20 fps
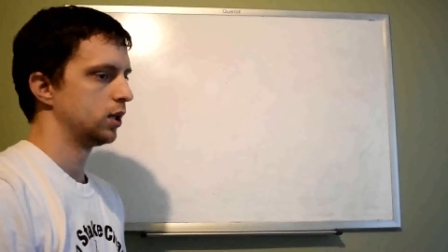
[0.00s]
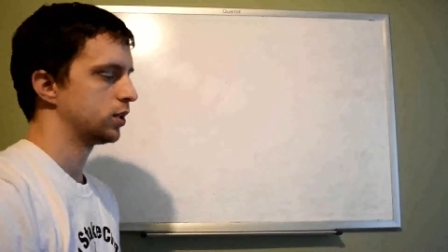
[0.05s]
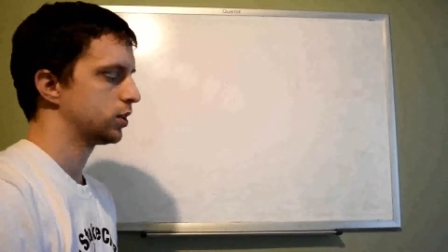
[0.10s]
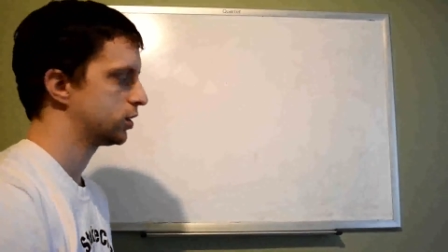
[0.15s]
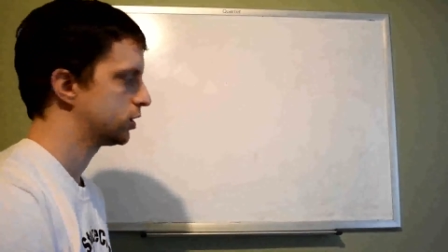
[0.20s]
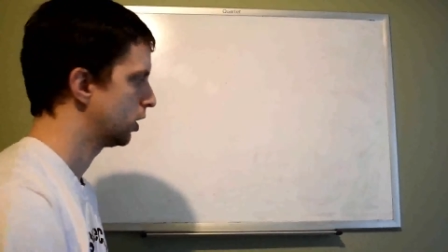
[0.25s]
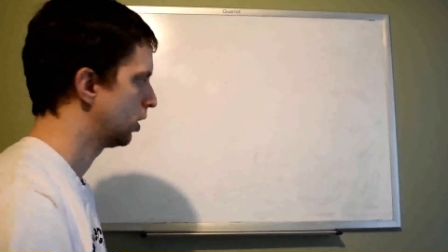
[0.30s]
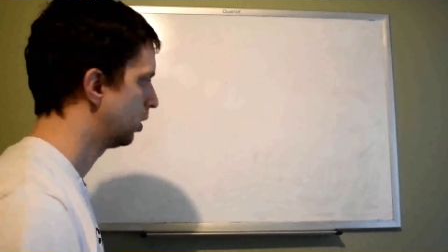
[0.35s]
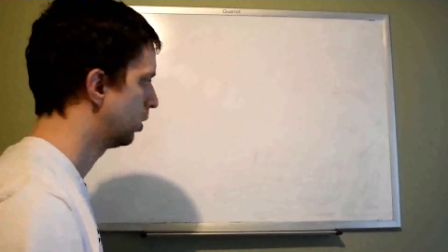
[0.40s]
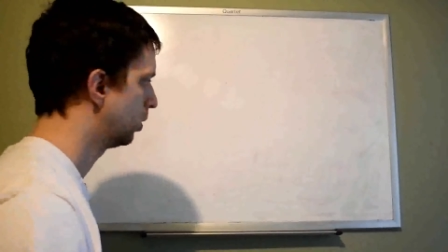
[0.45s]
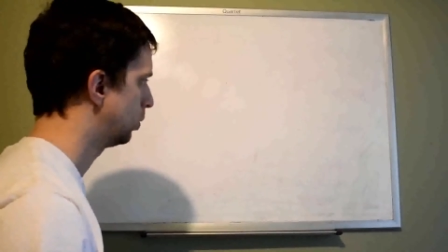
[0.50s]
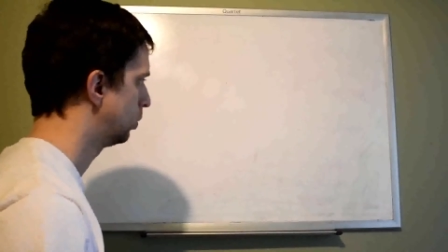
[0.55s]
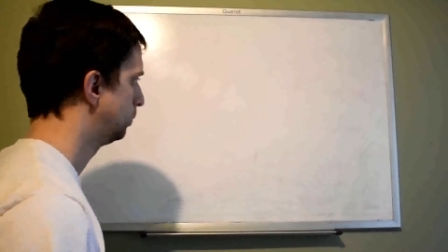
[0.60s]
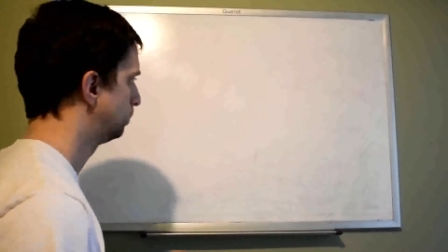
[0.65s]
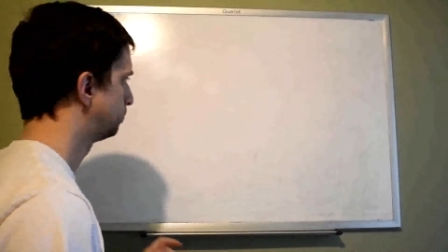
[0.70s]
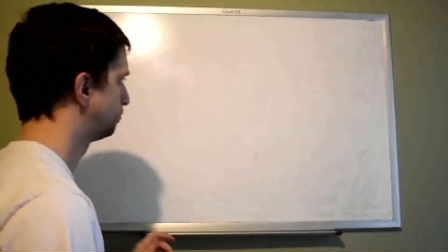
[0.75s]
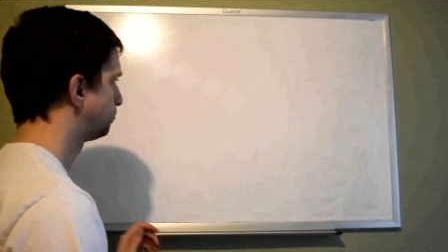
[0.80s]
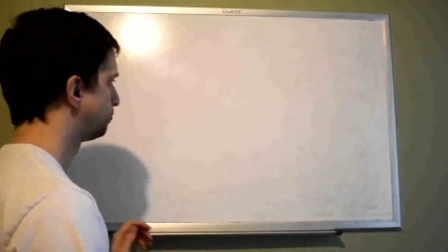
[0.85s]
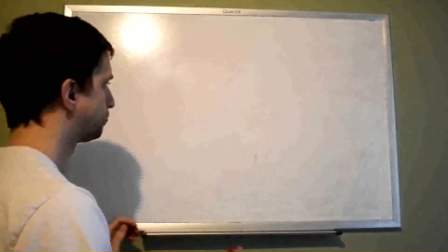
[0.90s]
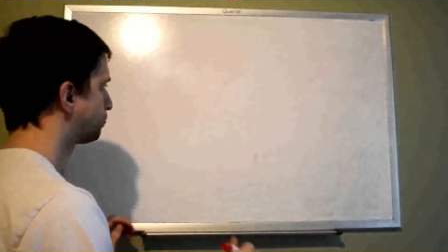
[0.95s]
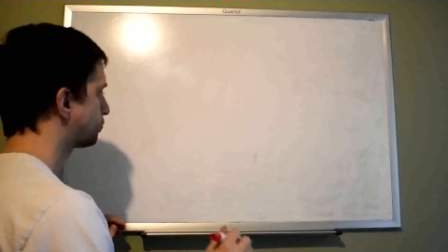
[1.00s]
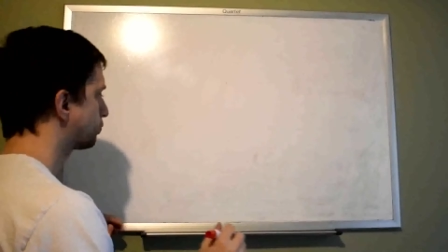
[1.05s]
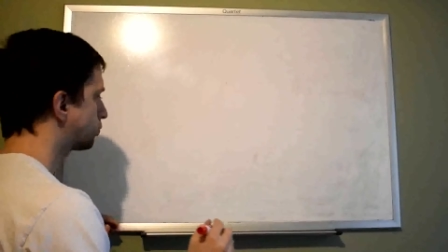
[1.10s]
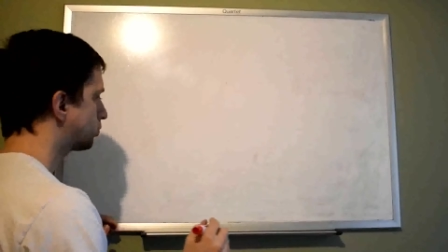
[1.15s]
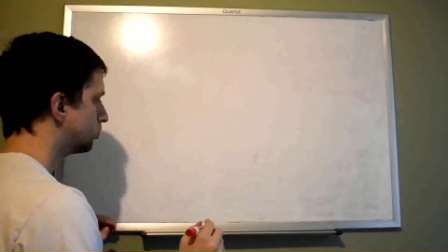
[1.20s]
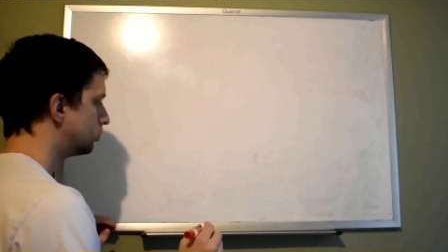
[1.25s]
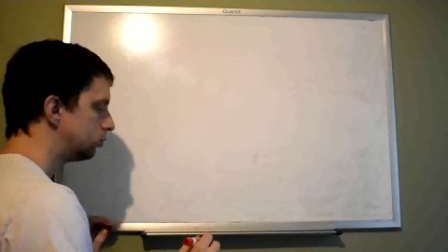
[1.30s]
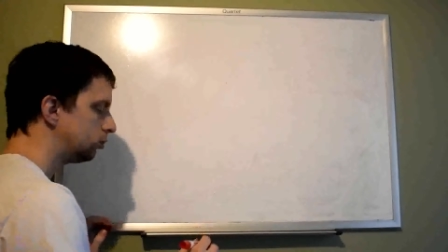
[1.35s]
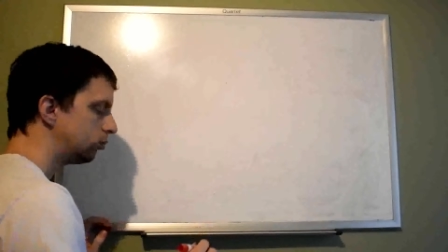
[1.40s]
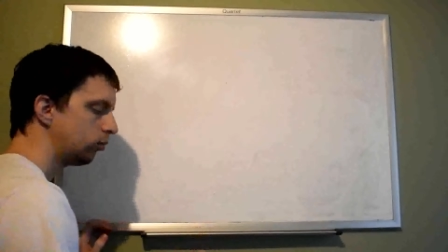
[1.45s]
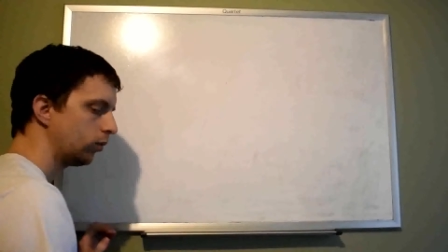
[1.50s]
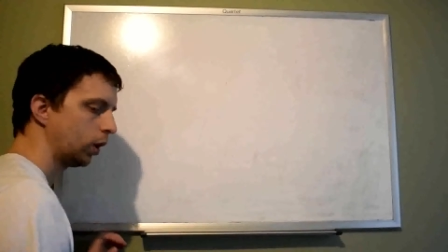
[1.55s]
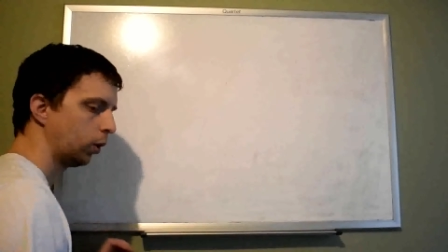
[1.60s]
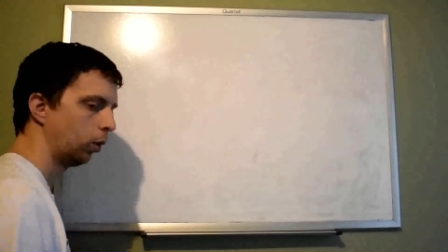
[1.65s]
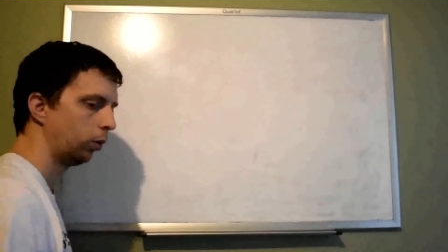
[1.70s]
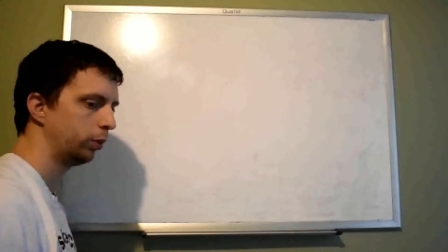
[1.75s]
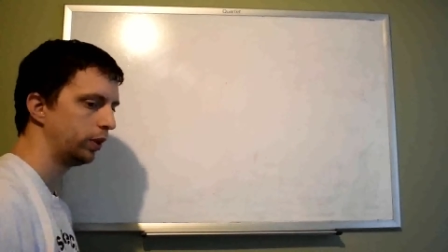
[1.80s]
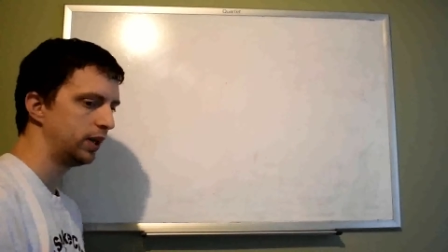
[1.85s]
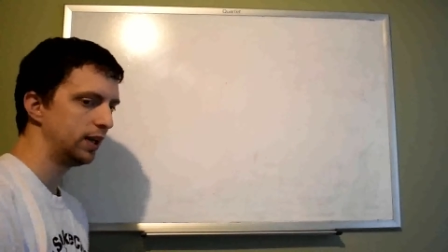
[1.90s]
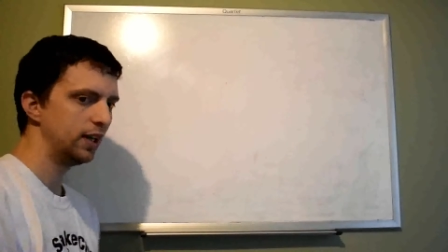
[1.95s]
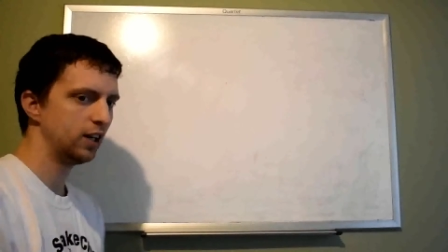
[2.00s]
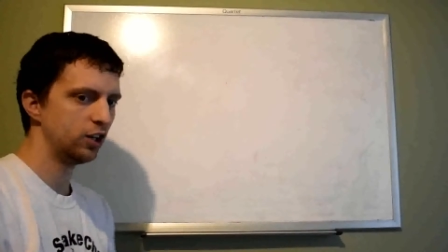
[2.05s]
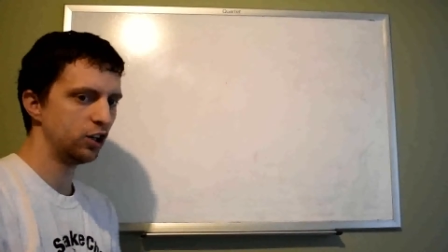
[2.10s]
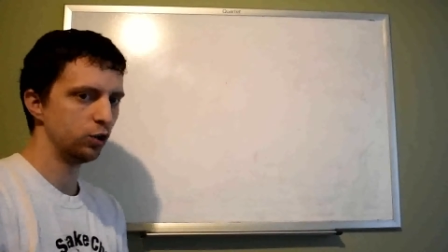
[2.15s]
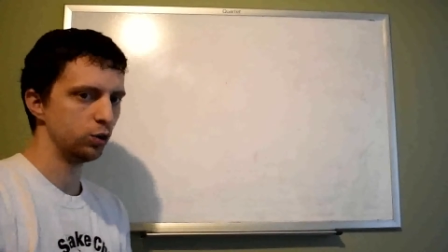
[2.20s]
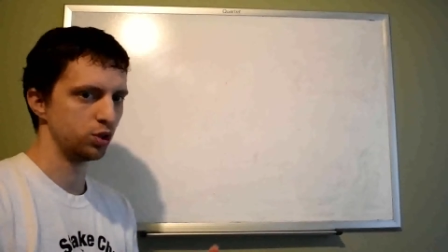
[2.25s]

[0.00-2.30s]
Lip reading: So what we need to